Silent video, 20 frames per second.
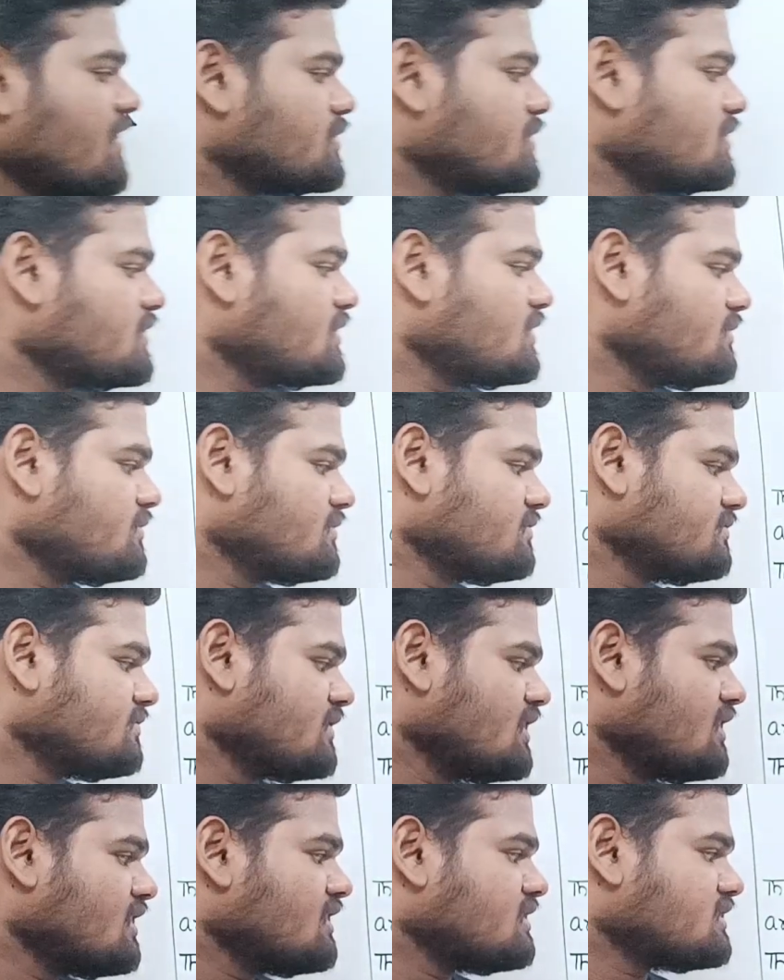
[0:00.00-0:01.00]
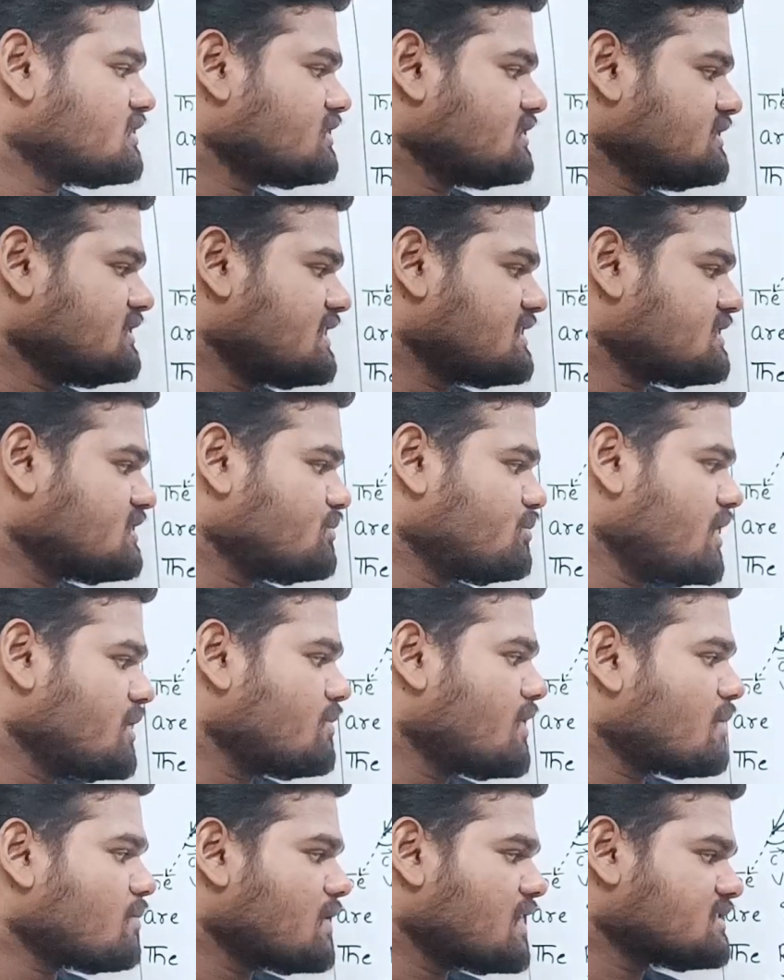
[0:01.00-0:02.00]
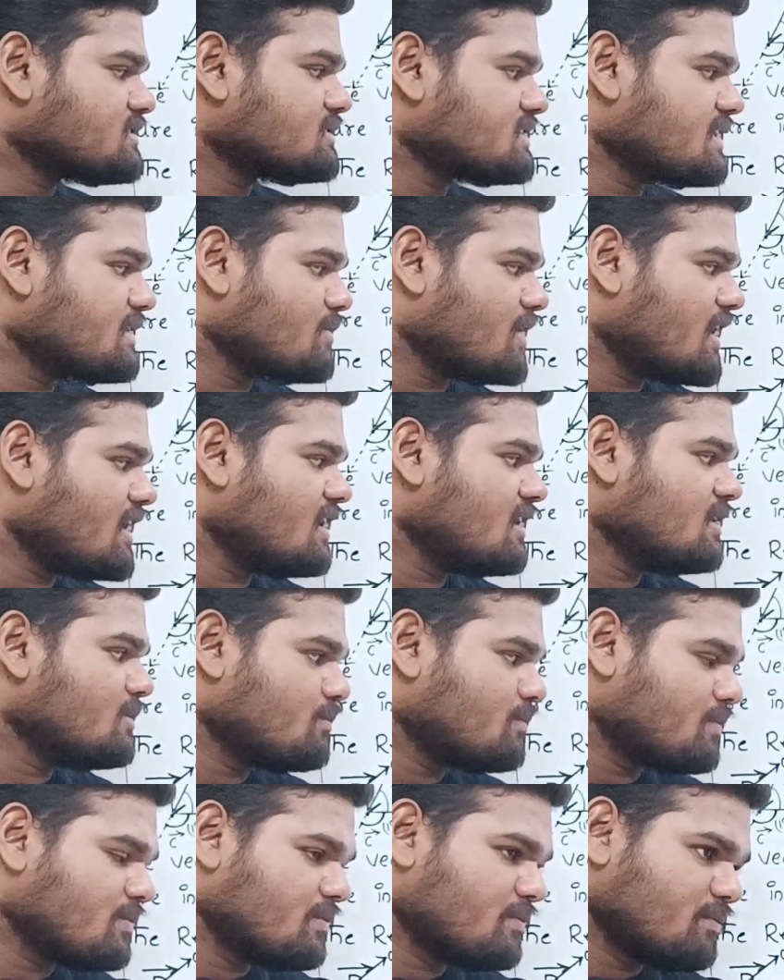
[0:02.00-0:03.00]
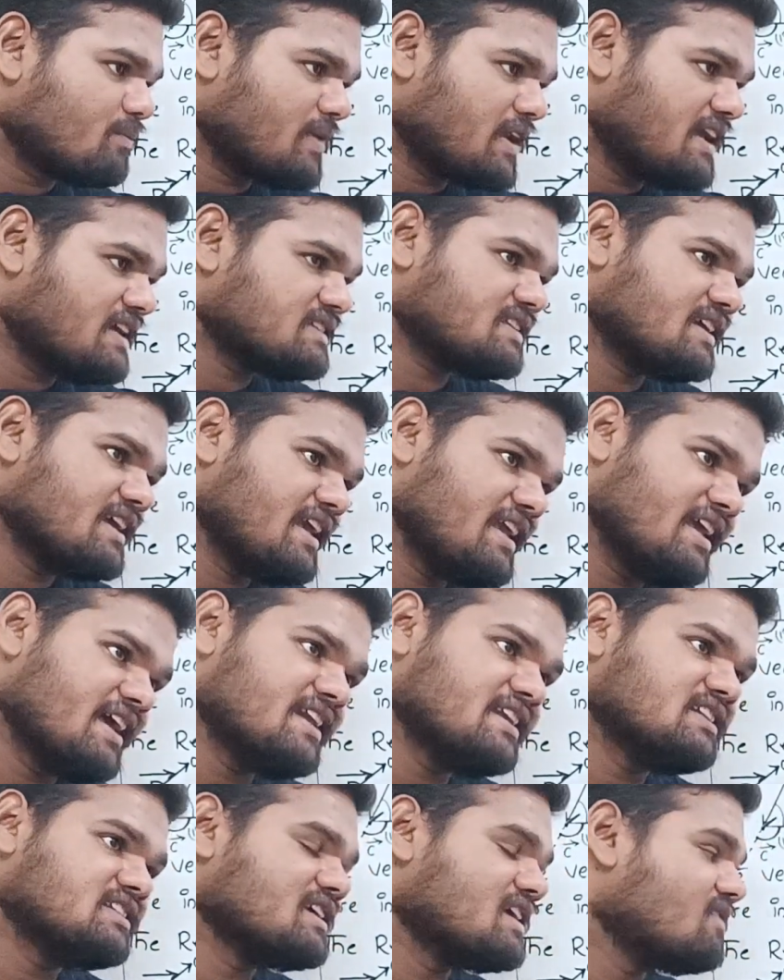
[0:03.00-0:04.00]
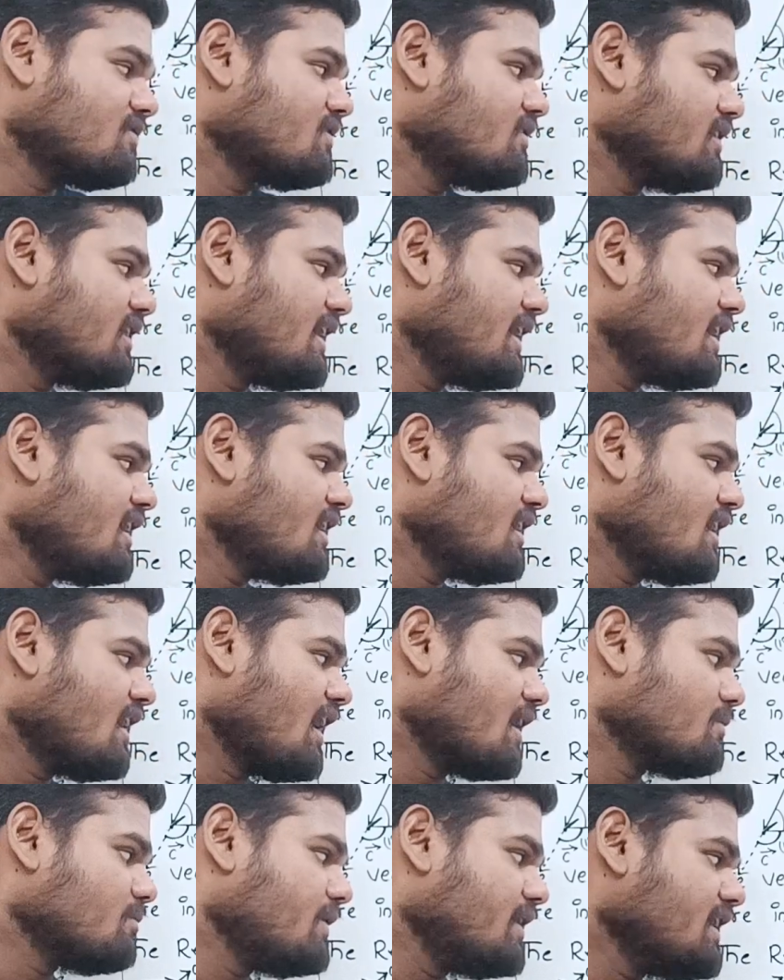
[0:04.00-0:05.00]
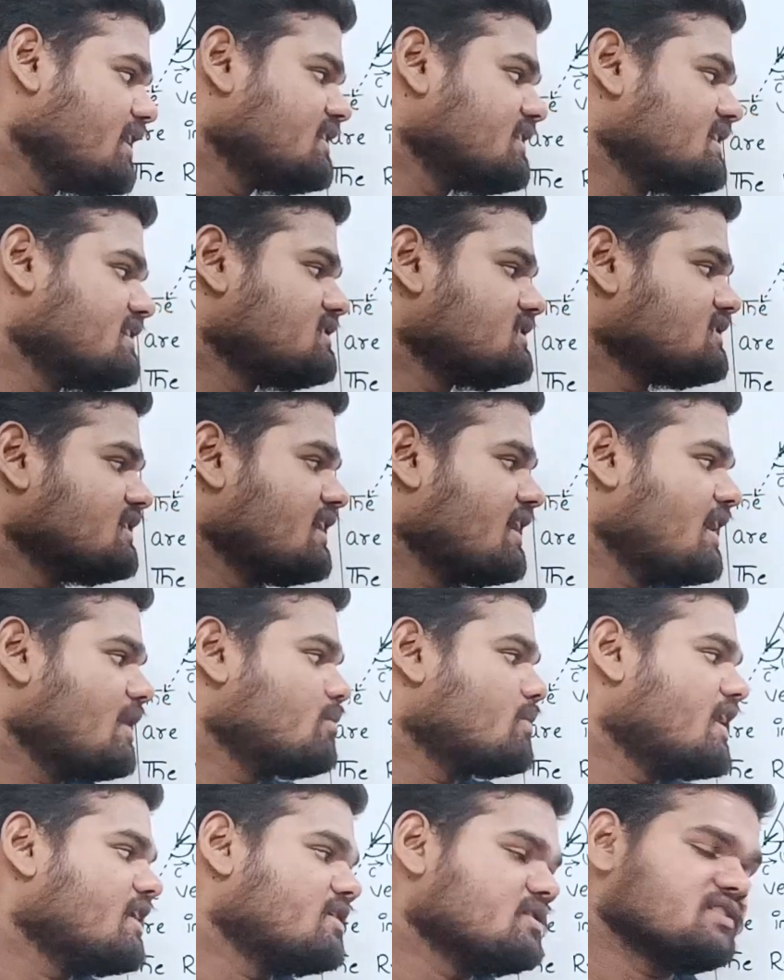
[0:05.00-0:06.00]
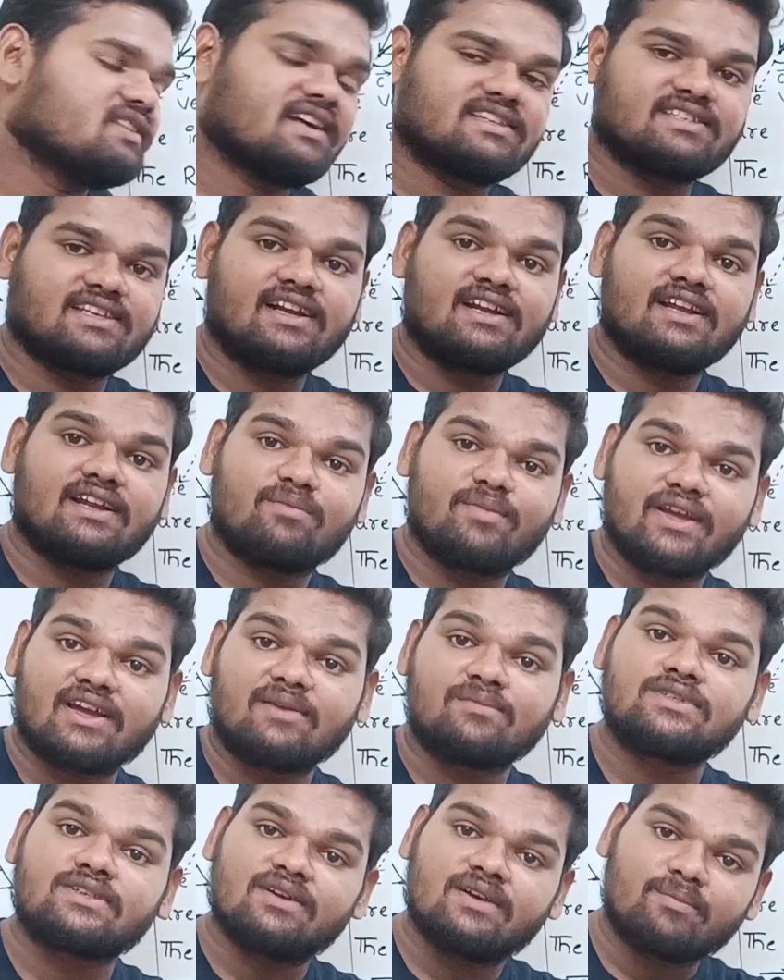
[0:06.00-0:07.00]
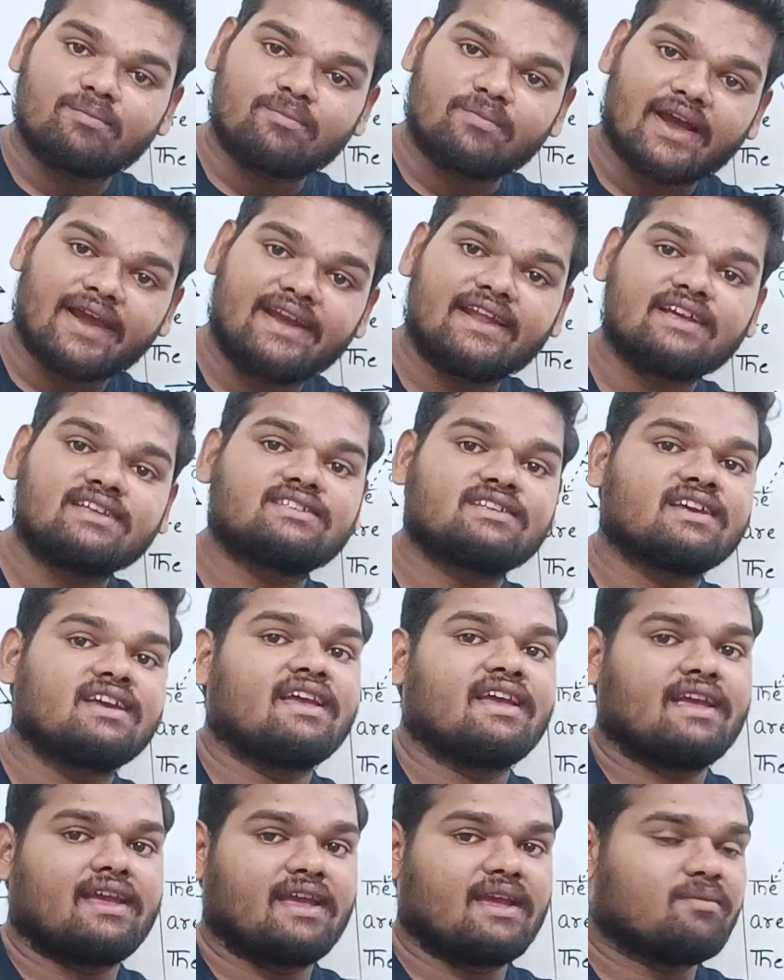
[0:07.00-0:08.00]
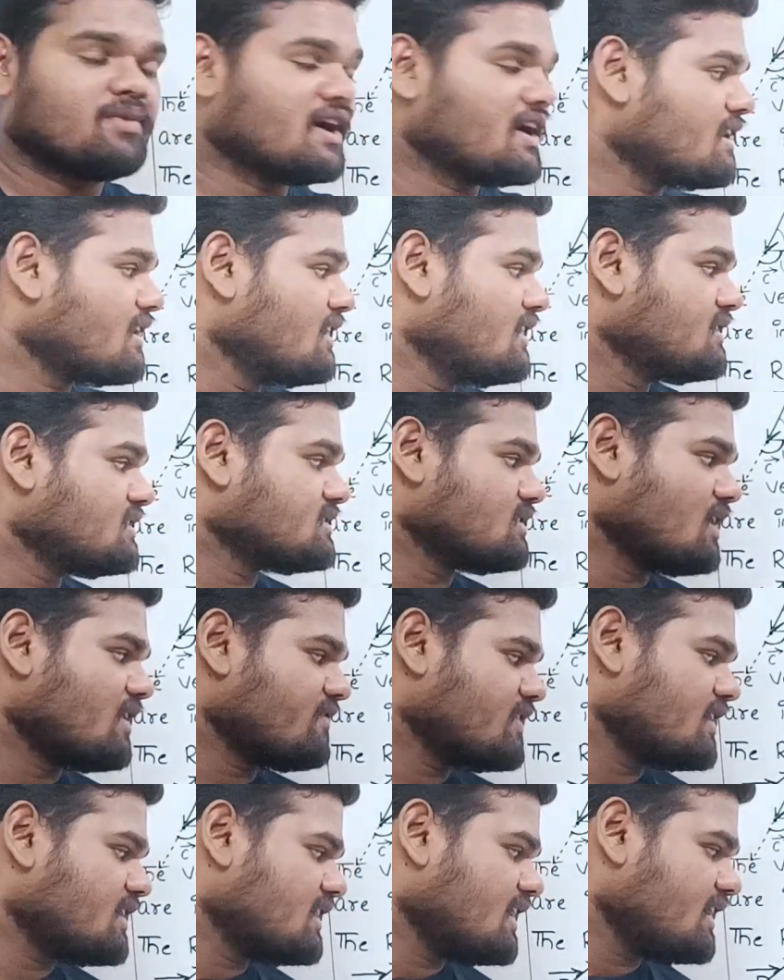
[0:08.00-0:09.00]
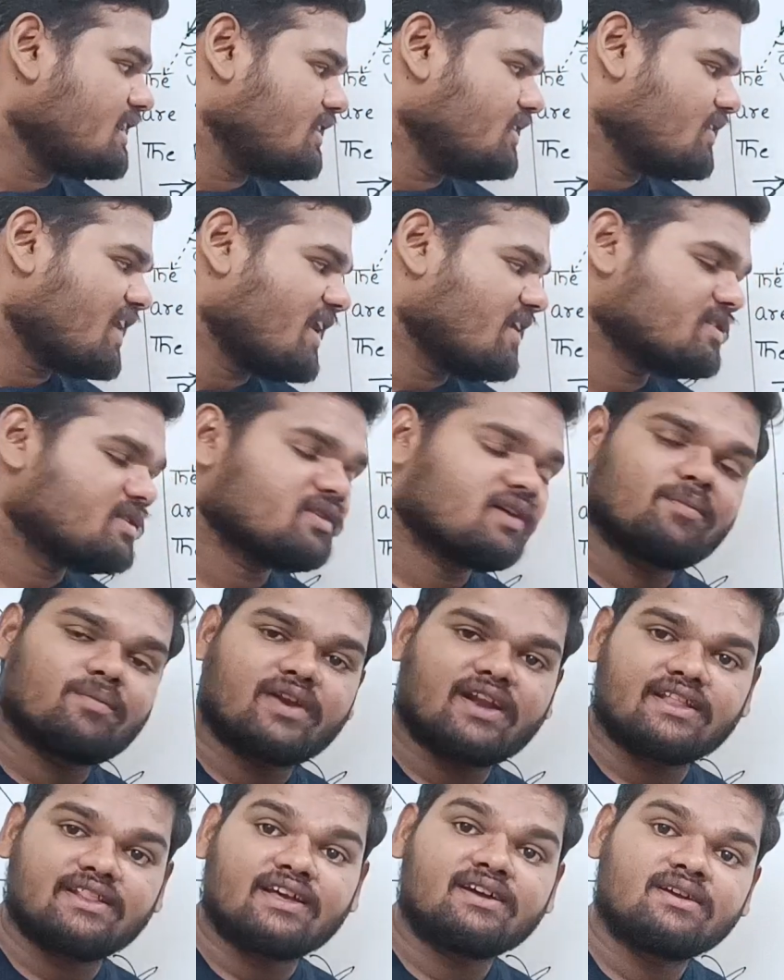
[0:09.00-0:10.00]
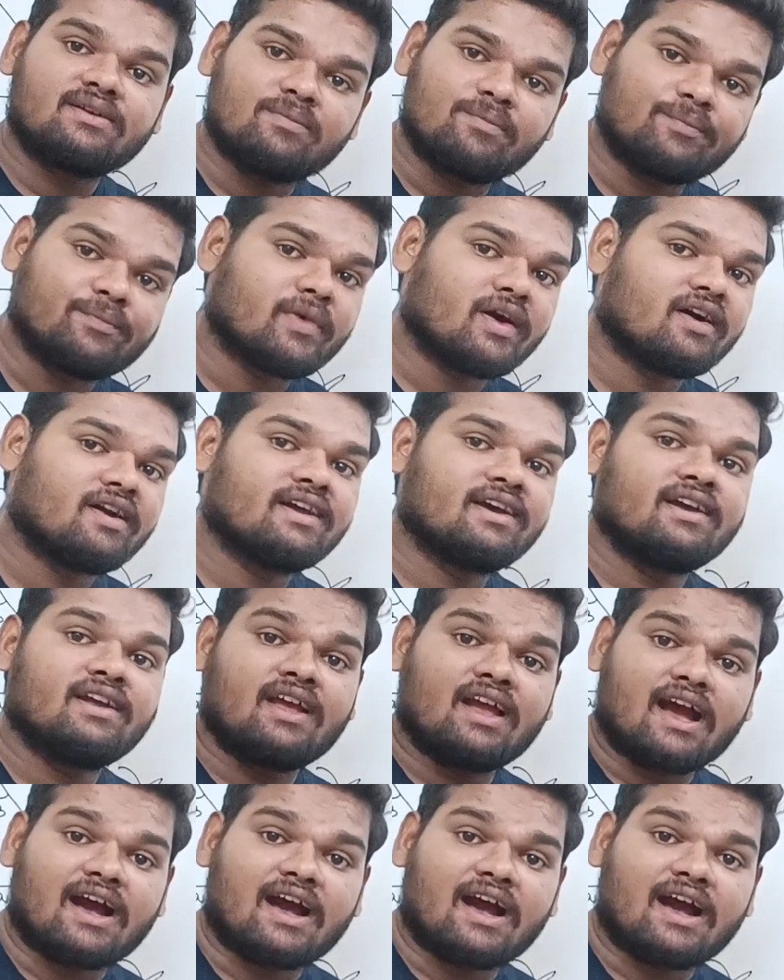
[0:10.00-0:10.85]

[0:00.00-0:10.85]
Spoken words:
have to do? So just B bar plus C bar, place here itself only and bring this A bar to that side. It becomes minus A bar. So after that, you have to apply the mod.